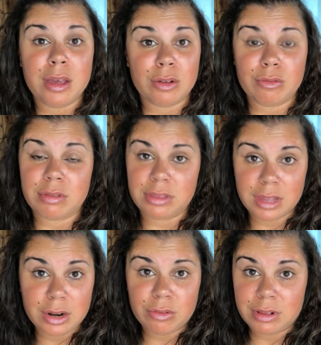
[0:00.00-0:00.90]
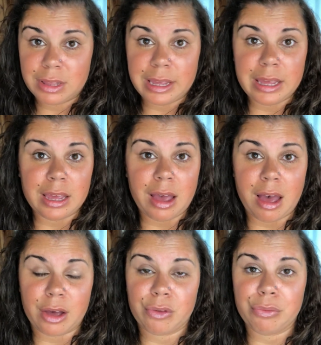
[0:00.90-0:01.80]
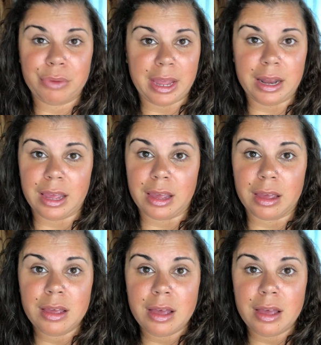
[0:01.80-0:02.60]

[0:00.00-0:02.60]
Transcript: you're literally creating